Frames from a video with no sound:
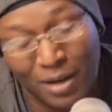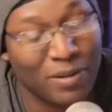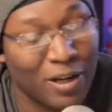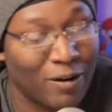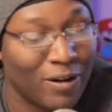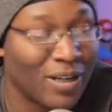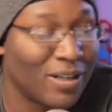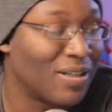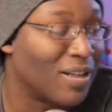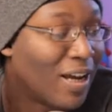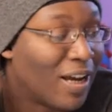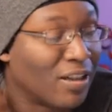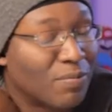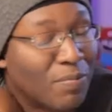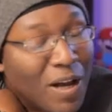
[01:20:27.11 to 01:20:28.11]
there is an
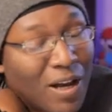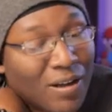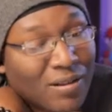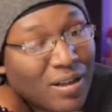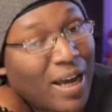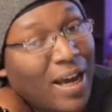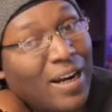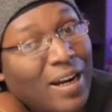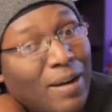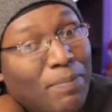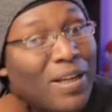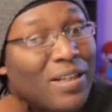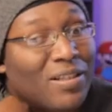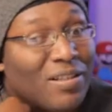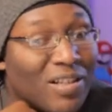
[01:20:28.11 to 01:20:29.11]
Xbox and a
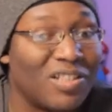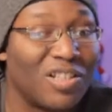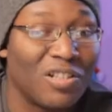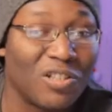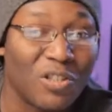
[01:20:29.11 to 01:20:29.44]
PlayStation